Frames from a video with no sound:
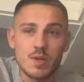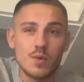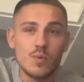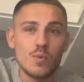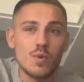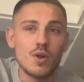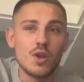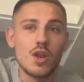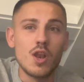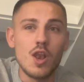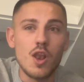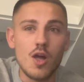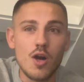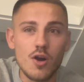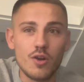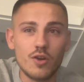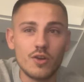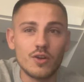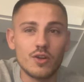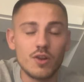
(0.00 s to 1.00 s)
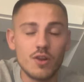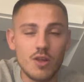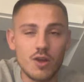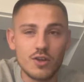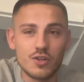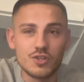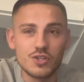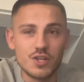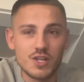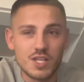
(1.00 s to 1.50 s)
one
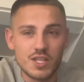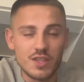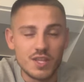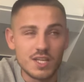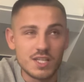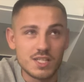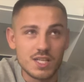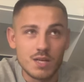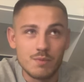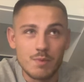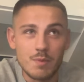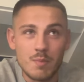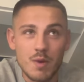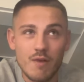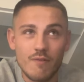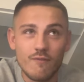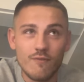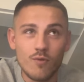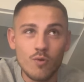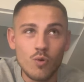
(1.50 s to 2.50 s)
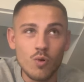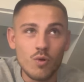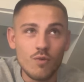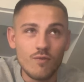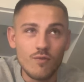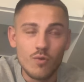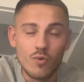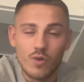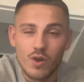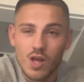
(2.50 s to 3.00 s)
long journey. I think it's going to be about
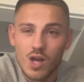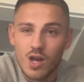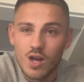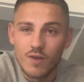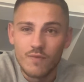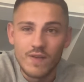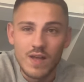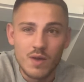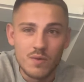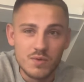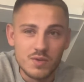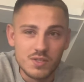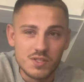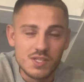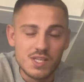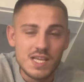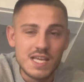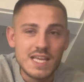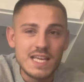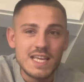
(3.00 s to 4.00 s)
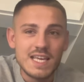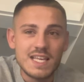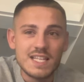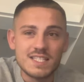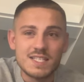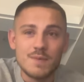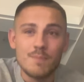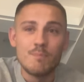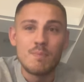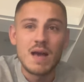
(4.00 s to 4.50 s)
4.5 hours.
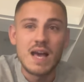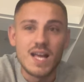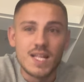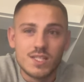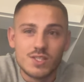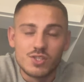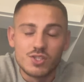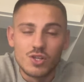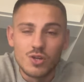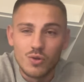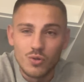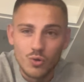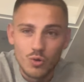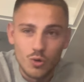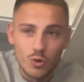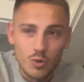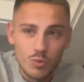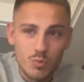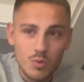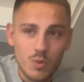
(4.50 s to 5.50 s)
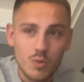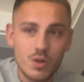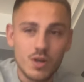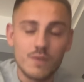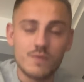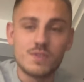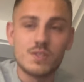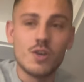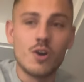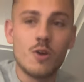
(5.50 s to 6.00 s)
It's in Padstow, Cornwall, and
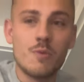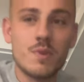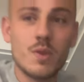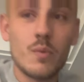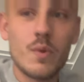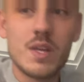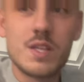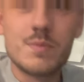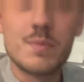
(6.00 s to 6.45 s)
obviously I'm in the West